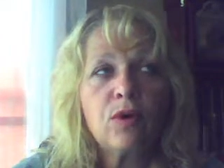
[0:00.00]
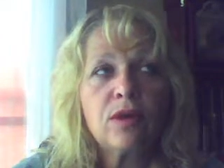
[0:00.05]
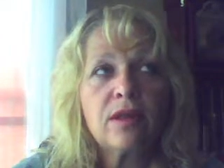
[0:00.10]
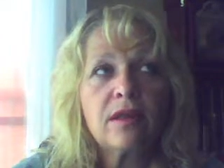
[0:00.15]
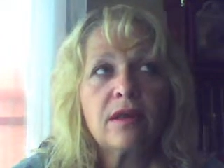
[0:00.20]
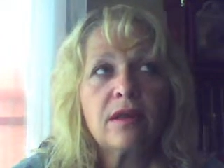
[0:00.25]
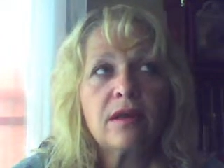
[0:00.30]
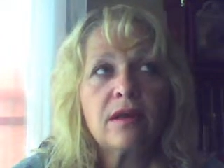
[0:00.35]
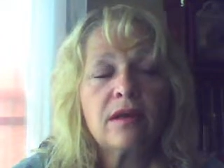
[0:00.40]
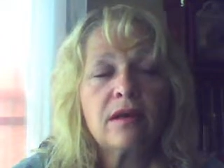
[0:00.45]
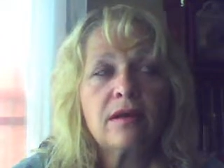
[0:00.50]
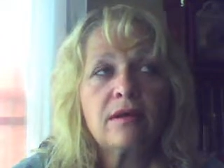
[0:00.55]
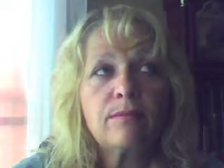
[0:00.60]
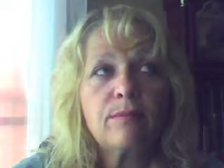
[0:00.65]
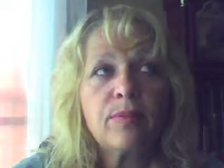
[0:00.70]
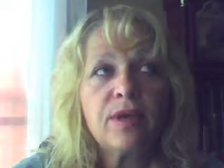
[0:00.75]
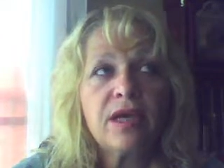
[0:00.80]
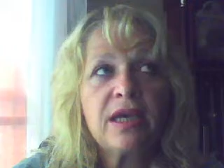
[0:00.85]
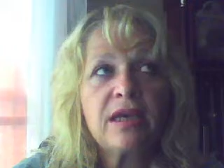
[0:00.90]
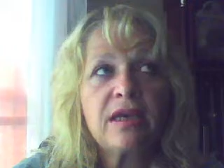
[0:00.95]
With
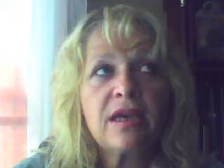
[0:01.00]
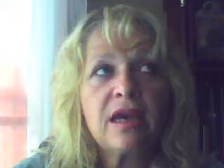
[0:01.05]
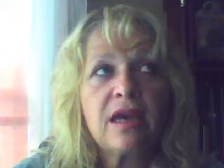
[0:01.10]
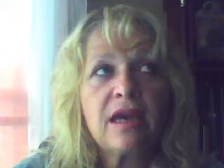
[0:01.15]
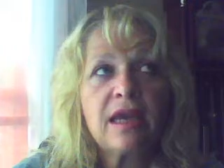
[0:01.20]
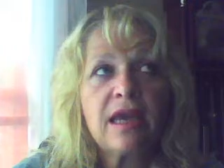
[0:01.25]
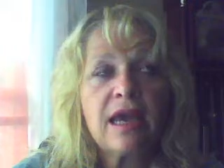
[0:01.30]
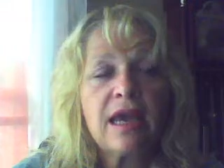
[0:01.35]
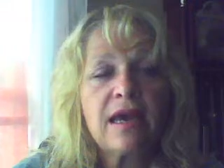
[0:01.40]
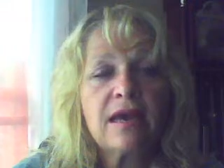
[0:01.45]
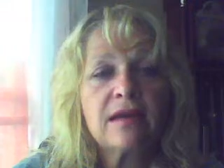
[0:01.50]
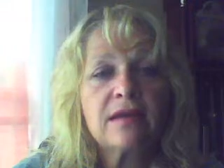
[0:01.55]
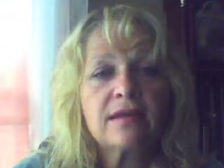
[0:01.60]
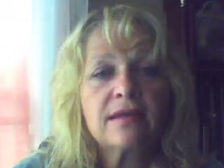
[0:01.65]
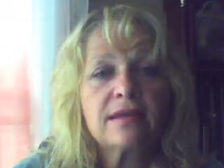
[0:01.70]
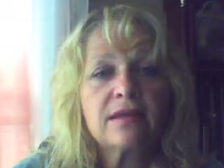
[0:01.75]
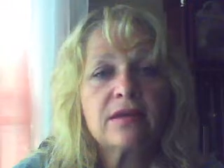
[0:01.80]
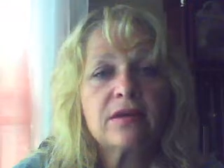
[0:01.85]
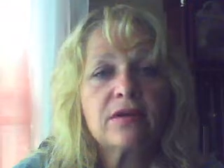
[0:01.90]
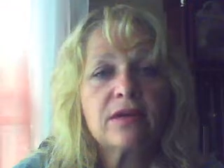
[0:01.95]
the P90X,
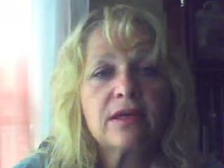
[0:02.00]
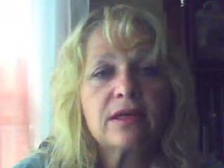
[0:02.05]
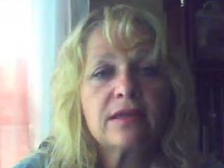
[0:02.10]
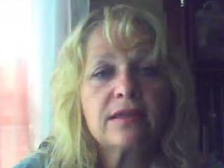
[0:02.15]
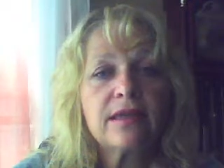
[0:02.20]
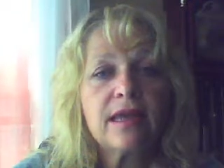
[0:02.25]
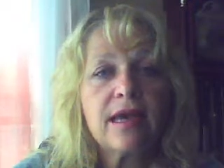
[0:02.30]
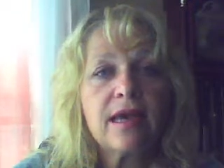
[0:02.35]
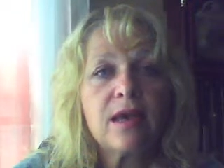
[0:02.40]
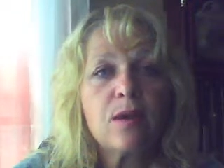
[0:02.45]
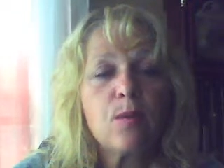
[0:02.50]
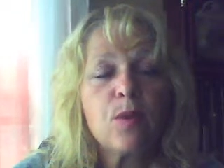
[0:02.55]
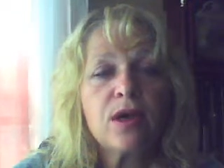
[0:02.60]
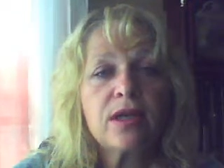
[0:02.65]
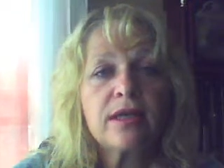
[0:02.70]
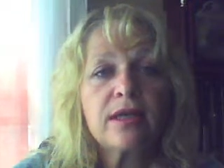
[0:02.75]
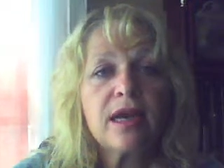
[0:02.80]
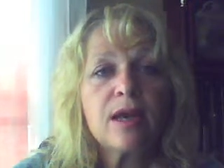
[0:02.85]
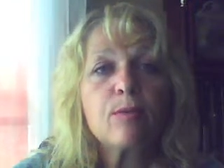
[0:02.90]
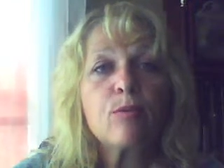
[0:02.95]
there is a
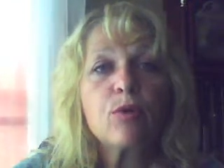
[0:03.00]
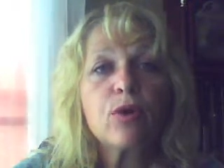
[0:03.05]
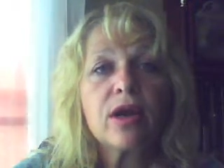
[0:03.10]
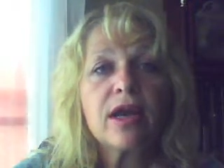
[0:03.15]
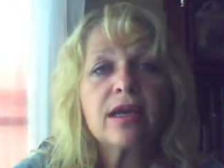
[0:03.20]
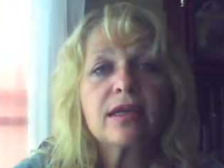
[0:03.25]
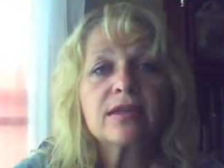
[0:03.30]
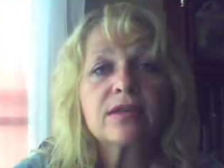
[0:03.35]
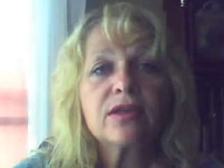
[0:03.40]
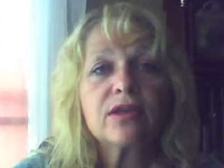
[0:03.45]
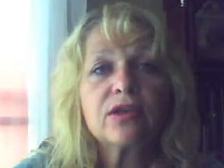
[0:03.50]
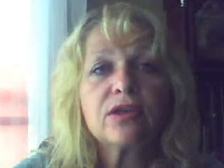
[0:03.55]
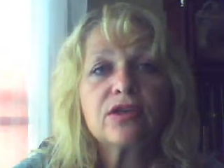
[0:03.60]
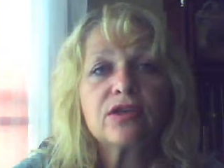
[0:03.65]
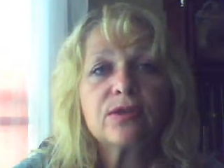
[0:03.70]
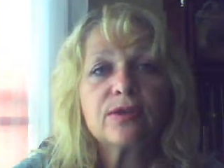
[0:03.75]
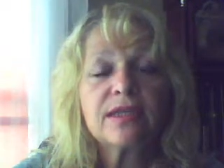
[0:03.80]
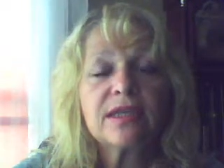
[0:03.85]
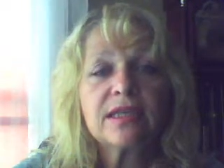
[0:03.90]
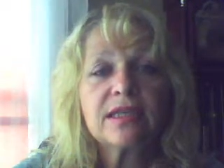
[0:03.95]
1 day break, so you
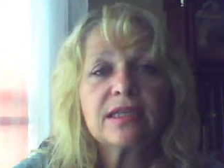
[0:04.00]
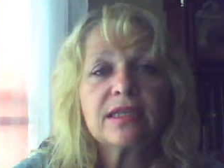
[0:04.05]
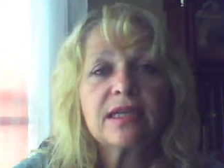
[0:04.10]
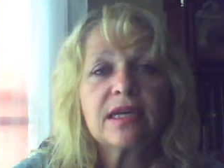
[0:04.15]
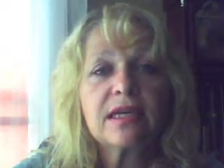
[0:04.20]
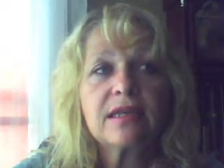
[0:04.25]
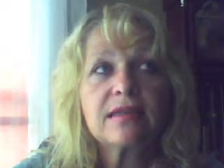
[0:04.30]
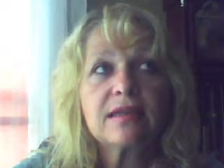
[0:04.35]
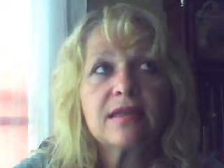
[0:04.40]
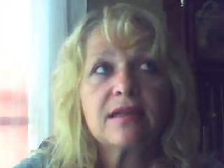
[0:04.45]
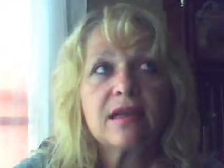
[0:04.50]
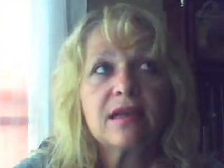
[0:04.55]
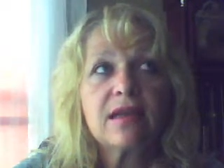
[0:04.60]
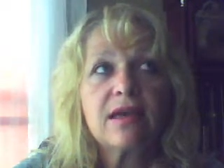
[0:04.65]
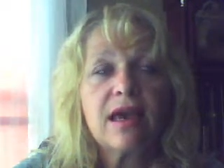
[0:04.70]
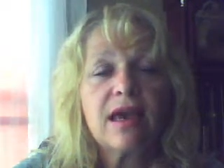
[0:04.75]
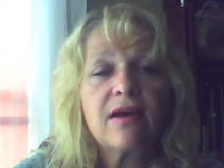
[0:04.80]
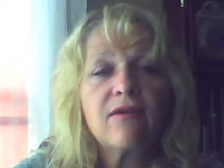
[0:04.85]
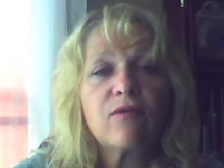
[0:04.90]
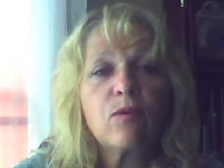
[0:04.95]
do 6 days, and
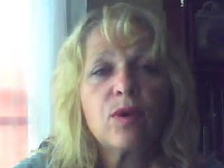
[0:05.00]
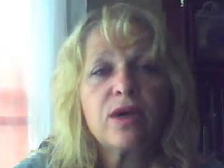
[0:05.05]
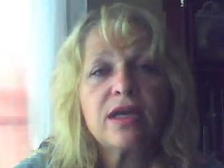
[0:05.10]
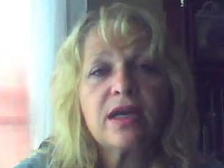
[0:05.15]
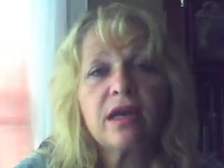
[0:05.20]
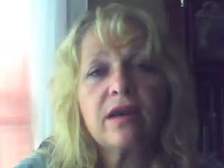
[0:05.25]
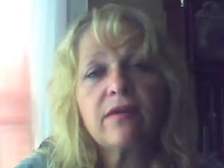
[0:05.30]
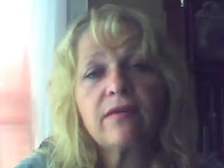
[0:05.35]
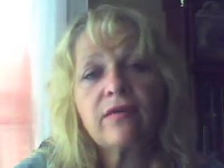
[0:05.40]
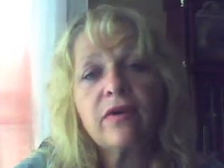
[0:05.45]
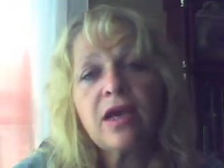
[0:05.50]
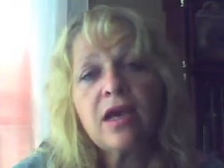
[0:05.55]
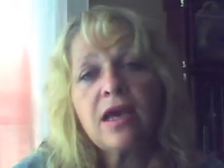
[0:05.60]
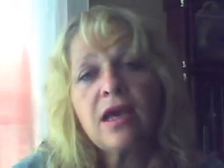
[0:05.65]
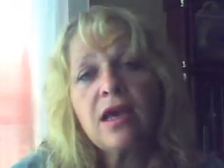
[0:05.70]
then you have 1 day of,